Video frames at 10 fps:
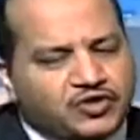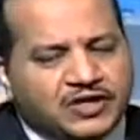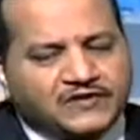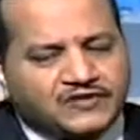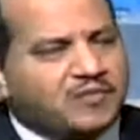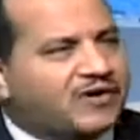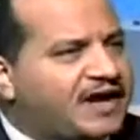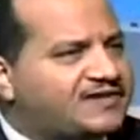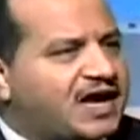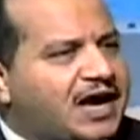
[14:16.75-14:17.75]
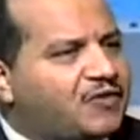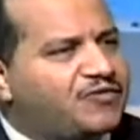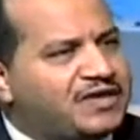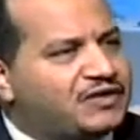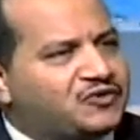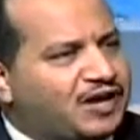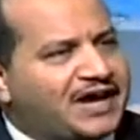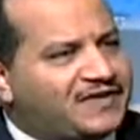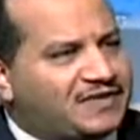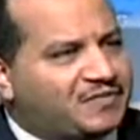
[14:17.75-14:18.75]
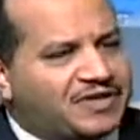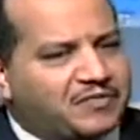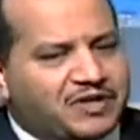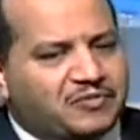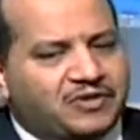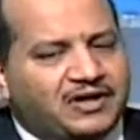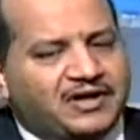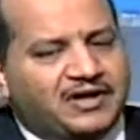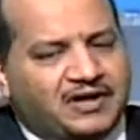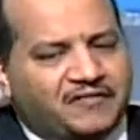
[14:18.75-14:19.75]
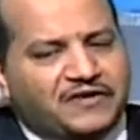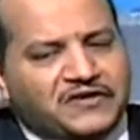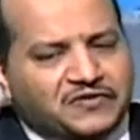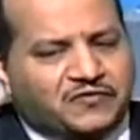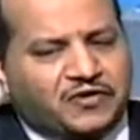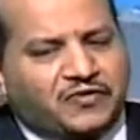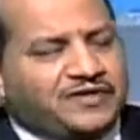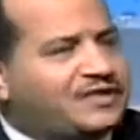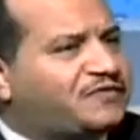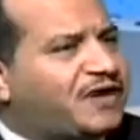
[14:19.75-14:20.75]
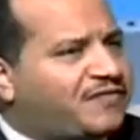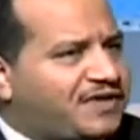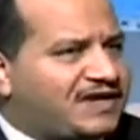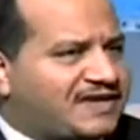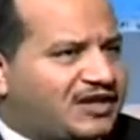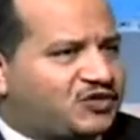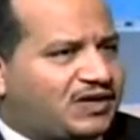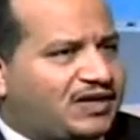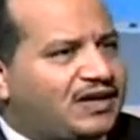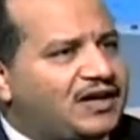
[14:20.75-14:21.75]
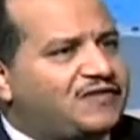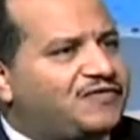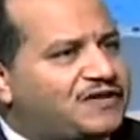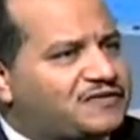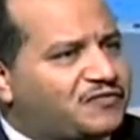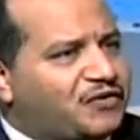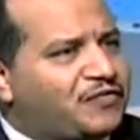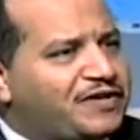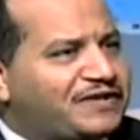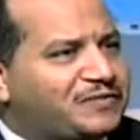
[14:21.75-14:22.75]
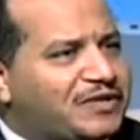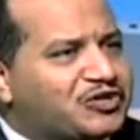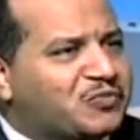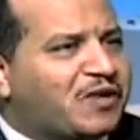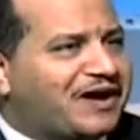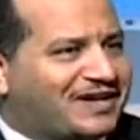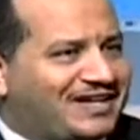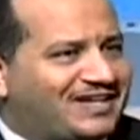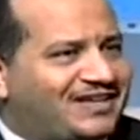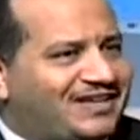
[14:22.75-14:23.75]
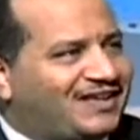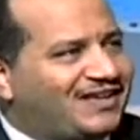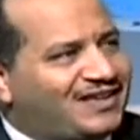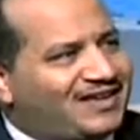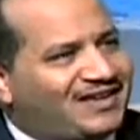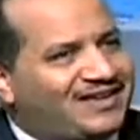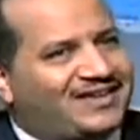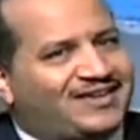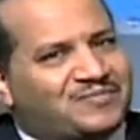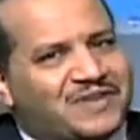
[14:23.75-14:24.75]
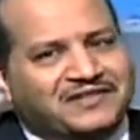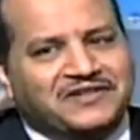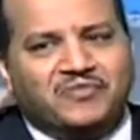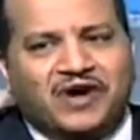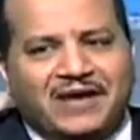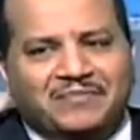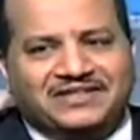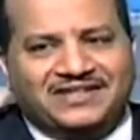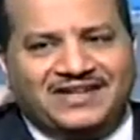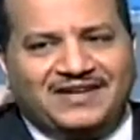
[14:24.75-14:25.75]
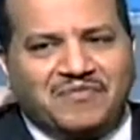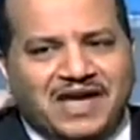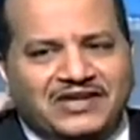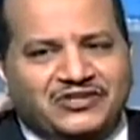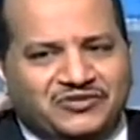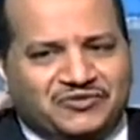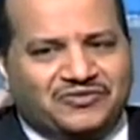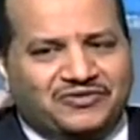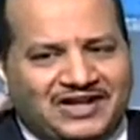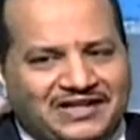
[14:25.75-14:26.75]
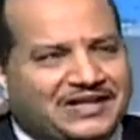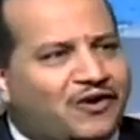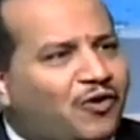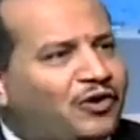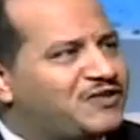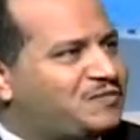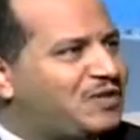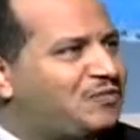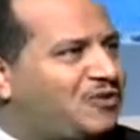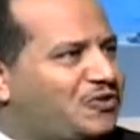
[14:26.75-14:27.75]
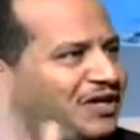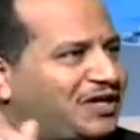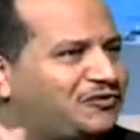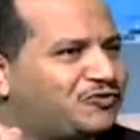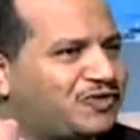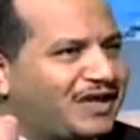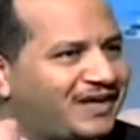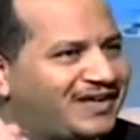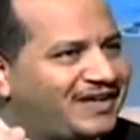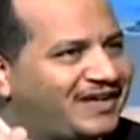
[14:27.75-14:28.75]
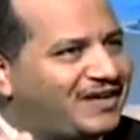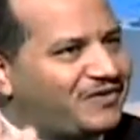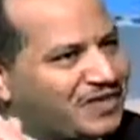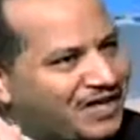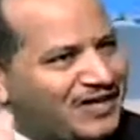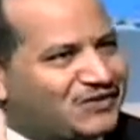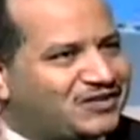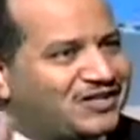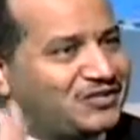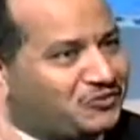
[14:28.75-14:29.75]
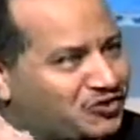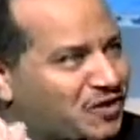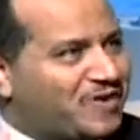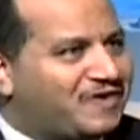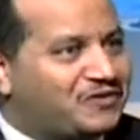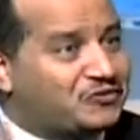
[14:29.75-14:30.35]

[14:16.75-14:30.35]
If we just summarize how they utilize the people, first of all, they did 5 things actually. First of all, they did benchmarking. Mahathir Mohamad, he managed to let all his people looking into the East, to